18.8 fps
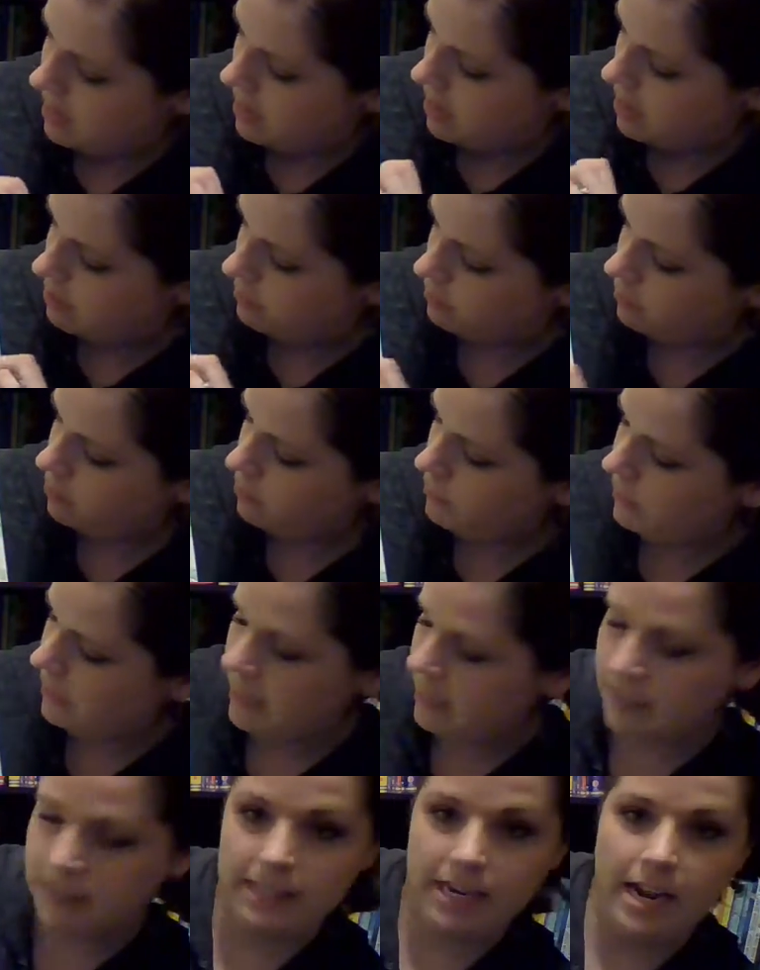How do
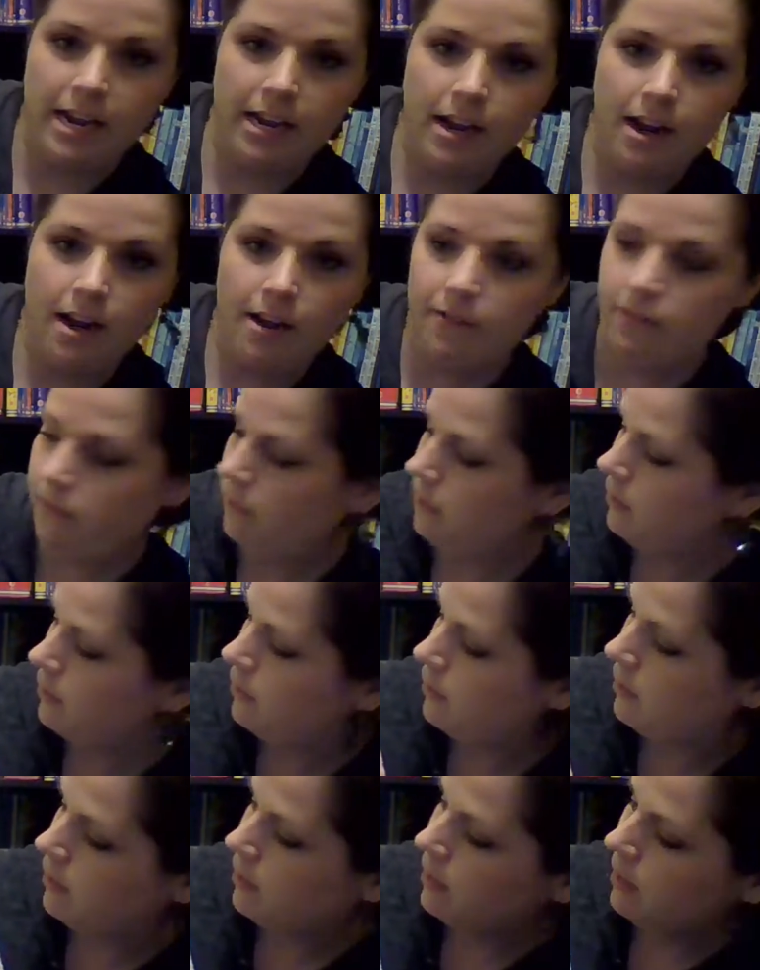planes take off?
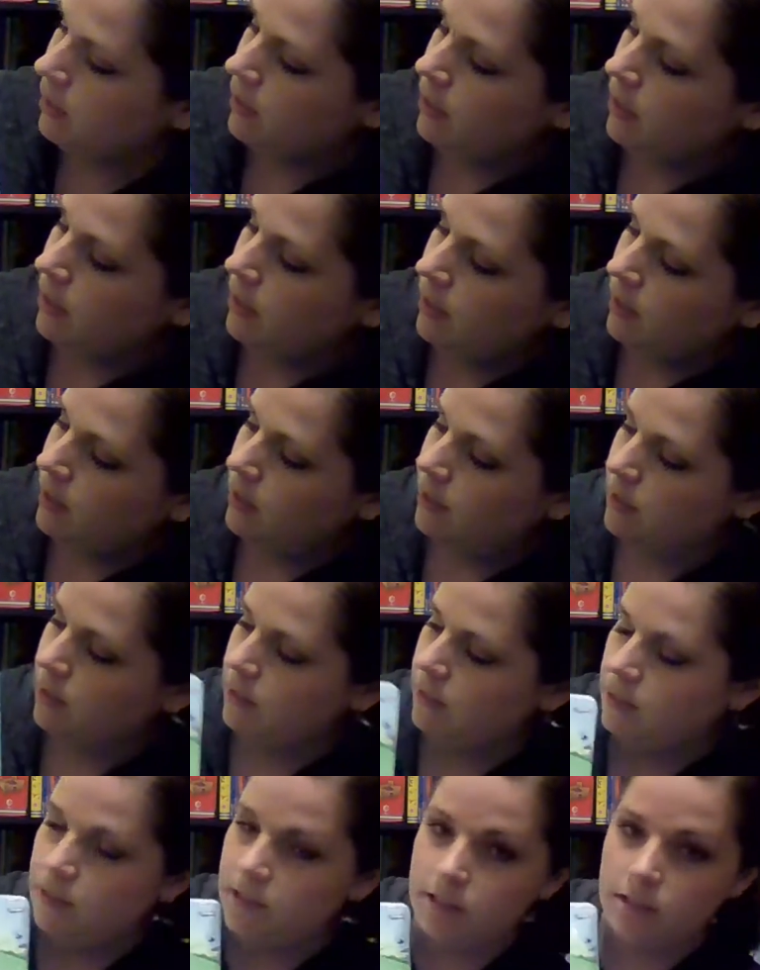
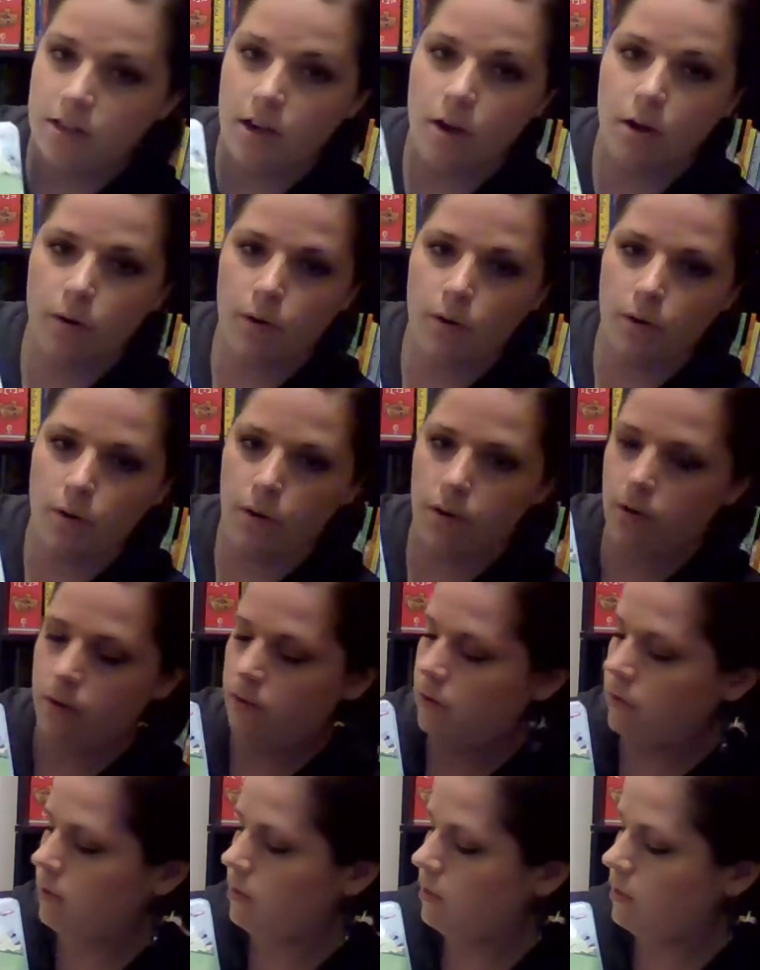So cool.
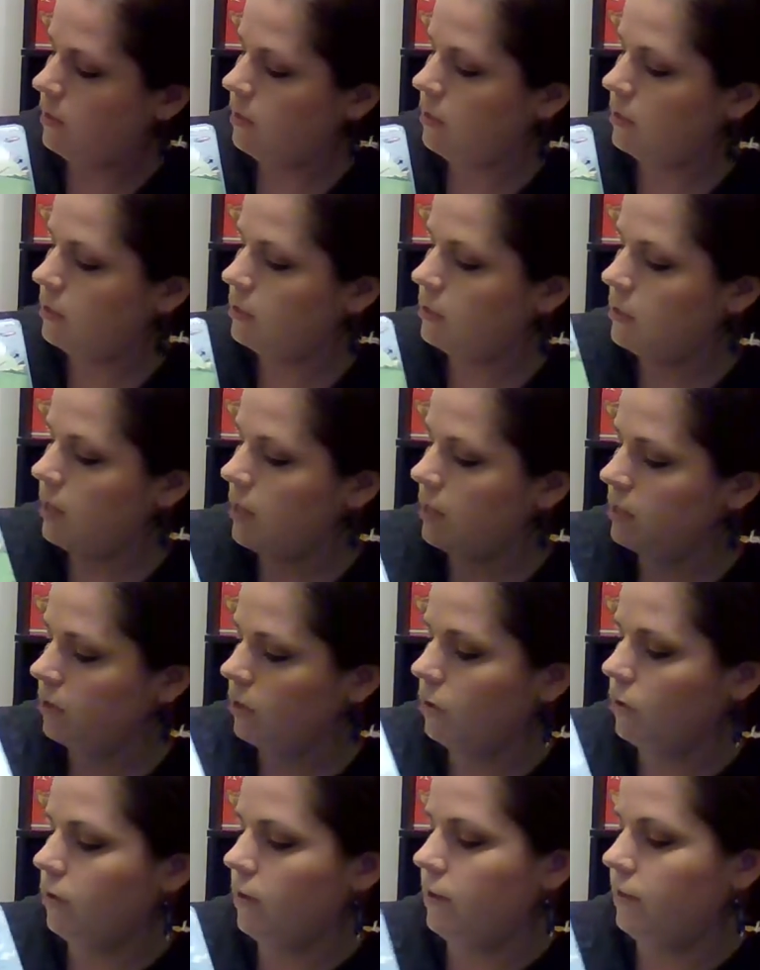Such
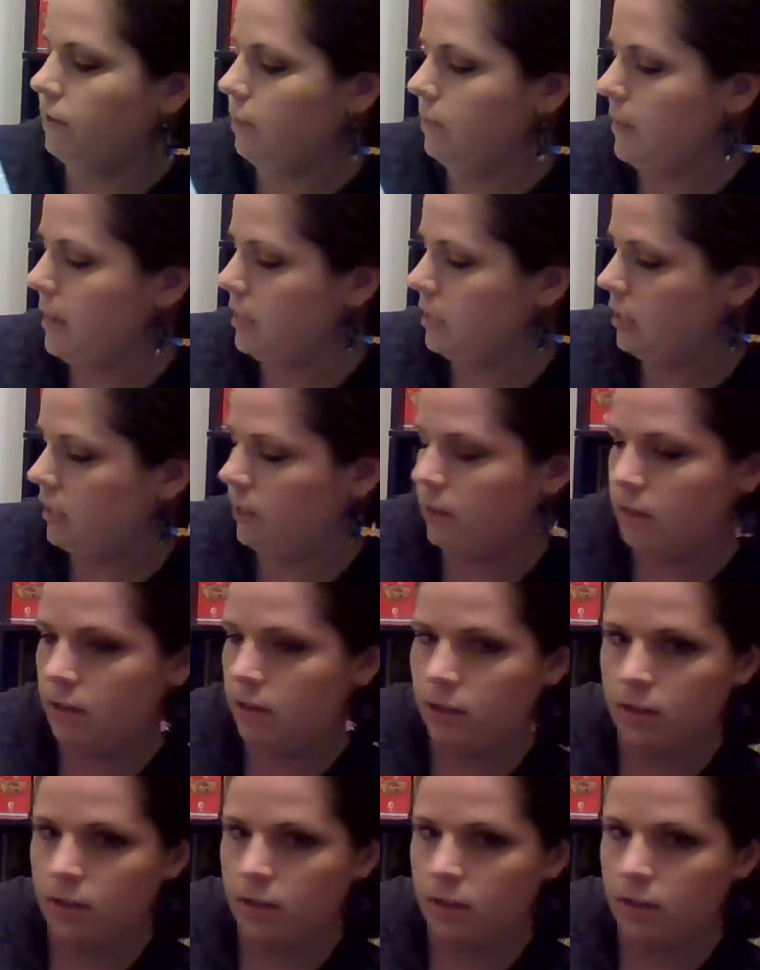cool information.